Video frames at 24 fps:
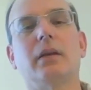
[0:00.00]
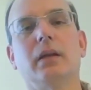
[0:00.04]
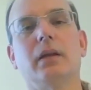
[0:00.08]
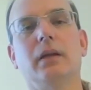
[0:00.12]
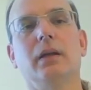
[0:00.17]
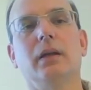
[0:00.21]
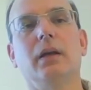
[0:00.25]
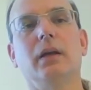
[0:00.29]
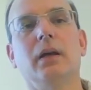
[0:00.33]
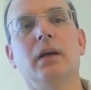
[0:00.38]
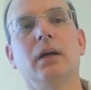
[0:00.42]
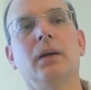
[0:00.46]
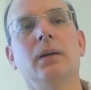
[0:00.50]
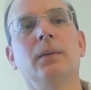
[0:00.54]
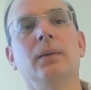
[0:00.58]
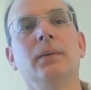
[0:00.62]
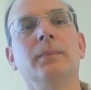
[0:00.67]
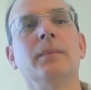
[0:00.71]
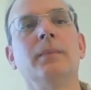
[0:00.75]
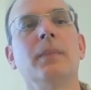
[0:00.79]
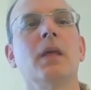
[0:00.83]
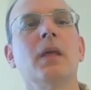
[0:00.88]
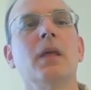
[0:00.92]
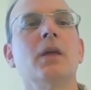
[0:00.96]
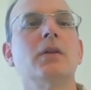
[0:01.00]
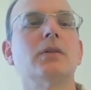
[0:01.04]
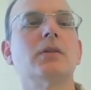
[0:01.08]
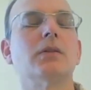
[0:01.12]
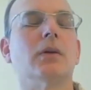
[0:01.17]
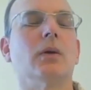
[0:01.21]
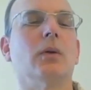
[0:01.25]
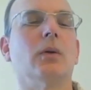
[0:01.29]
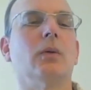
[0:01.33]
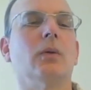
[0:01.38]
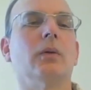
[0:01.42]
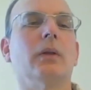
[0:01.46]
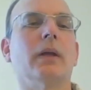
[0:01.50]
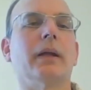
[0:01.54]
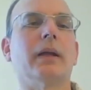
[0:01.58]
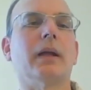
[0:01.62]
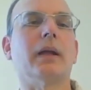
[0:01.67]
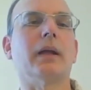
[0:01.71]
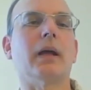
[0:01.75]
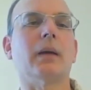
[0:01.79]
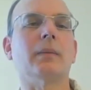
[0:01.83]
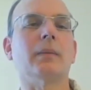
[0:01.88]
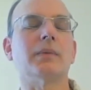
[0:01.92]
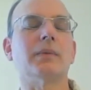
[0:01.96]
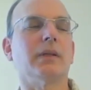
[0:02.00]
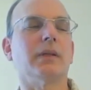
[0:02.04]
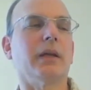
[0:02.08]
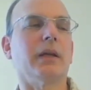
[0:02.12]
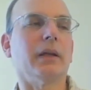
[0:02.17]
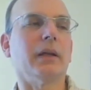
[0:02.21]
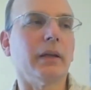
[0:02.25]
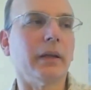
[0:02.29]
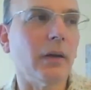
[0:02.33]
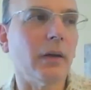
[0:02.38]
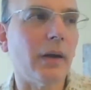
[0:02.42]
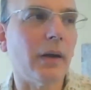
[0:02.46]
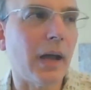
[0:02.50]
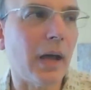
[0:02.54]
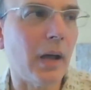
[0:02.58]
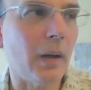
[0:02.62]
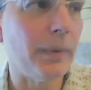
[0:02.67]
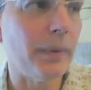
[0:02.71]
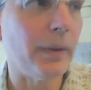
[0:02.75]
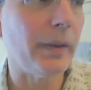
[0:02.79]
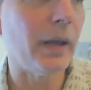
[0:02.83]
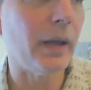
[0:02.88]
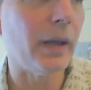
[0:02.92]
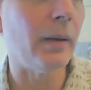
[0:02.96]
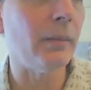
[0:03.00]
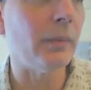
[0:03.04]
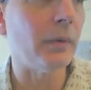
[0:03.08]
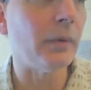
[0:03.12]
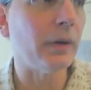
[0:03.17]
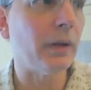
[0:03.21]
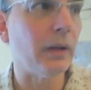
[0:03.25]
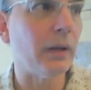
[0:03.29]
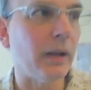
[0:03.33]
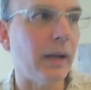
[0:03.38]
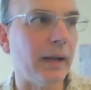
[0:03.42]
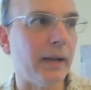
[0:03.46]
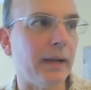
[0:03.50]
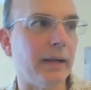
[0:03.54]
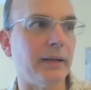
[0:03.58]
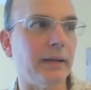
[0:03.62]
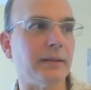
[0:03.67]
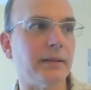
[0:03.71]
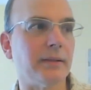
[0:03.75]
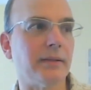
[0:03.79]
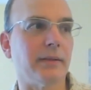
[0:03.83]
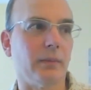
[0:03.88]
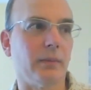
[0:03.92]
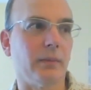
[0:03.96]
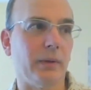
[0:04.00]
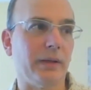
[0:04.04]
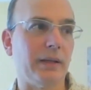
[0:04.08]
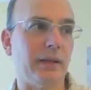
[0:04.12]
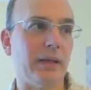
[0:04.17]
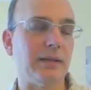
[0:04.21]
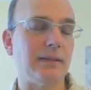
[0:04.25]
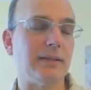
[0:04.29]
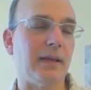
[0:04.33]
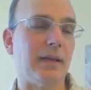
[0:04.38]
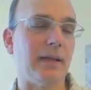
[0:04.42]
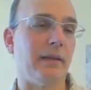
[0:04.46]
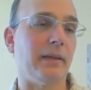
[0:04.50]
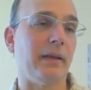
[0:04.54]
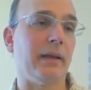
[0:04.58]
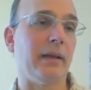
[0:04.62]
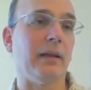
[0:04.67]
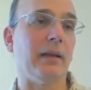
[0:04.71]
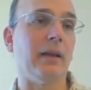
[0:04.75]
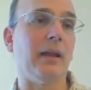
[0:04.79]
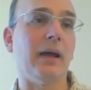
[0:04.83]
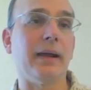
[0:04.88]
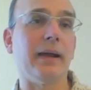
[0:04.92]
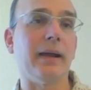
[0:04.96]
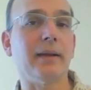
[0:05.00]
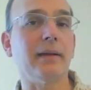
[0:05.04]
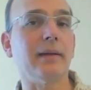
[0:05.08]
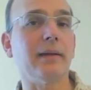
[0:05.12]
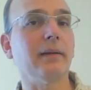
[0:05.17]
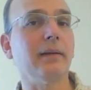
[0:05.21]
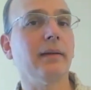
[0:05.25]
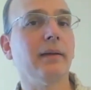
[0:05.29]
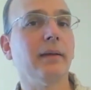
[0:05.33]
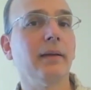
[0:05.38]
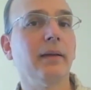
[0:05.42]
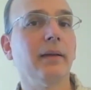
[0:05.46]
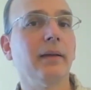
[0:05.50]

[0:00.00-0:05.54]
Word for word: um, so, like, I'm seeing like you're helping them realize that what they say they like